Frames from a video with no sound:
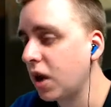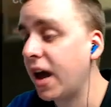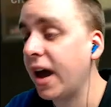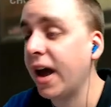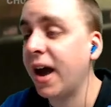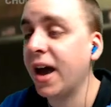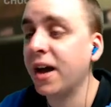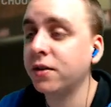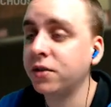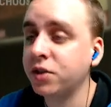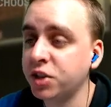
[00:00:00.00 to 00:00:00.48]

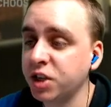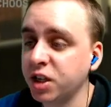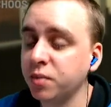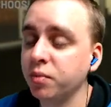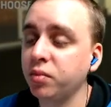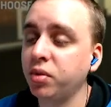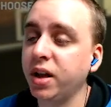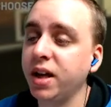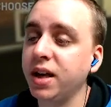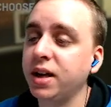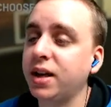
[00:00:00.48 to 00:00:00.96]
I have
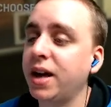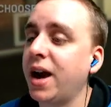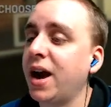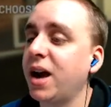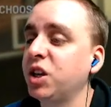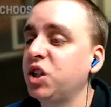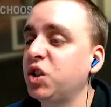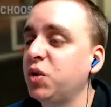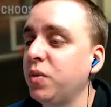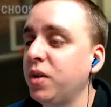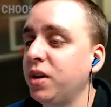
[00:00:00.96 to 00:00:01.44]
seen Blake
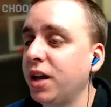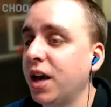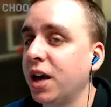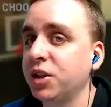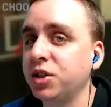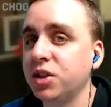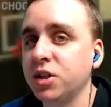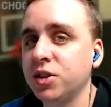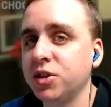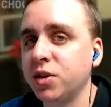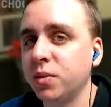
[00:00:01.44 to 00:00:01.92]
Cashman,
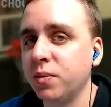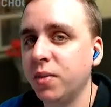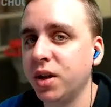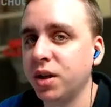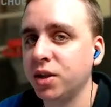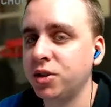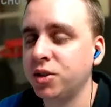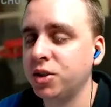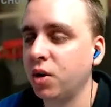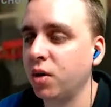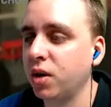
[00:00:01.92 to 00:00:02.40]
yes, in some
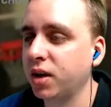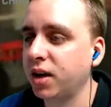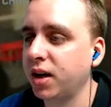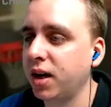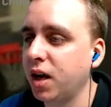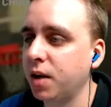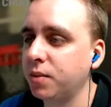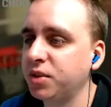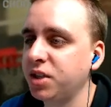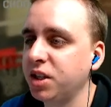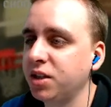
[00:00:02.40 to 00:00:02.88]
Minnesota
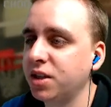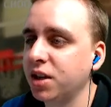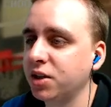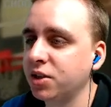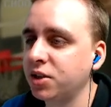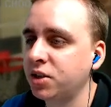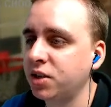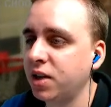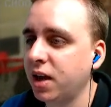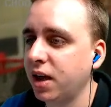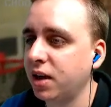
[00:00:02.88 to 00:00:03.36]
games. He
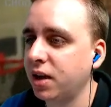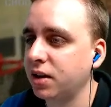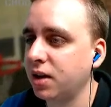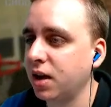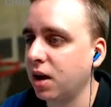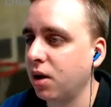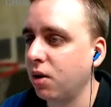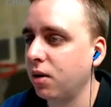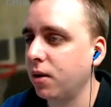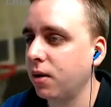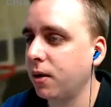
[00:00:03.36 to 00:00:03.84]
does stand
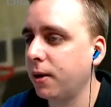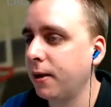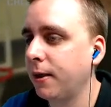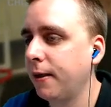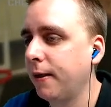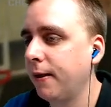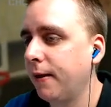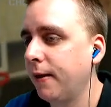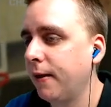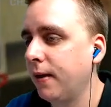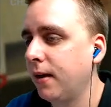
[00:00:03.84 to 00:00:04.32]
out.
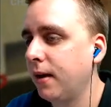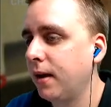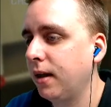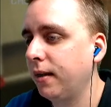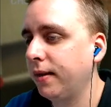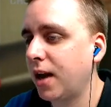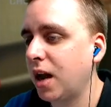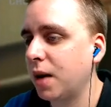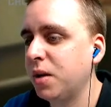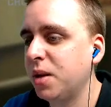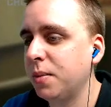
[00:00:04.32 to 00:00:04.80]

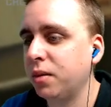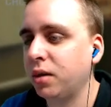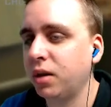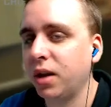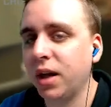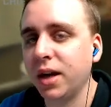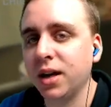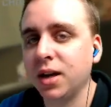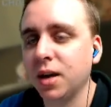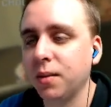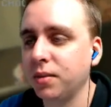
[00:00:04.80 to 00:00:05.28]
A lot of people
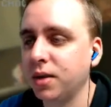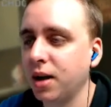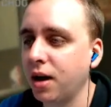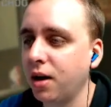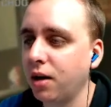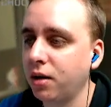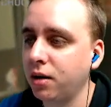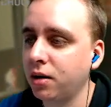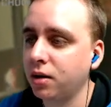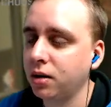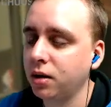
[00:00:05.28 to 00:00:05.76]
like him
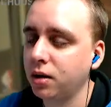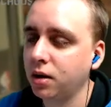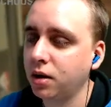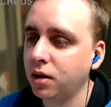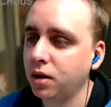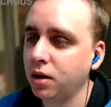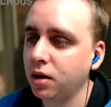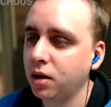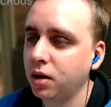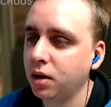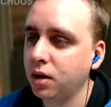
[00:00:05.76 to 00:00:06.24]
now
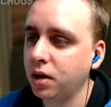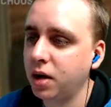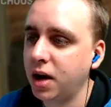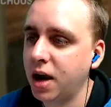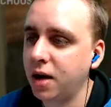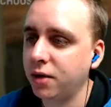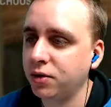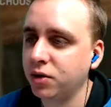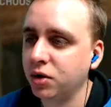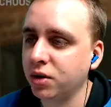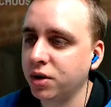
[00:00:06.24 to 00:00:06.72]

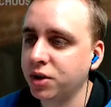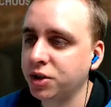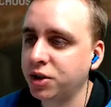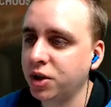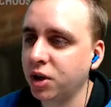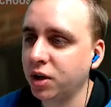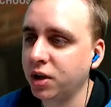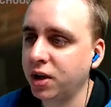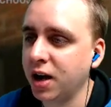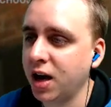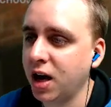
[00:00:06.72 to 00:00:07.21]
after his
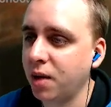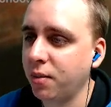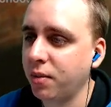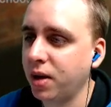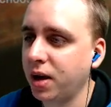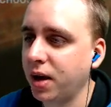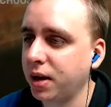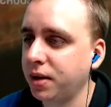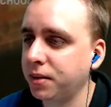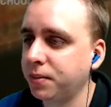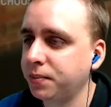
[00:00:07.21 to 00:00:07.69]
good
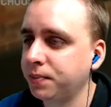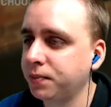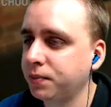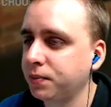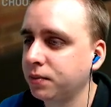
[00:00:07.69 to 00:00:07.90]
combine.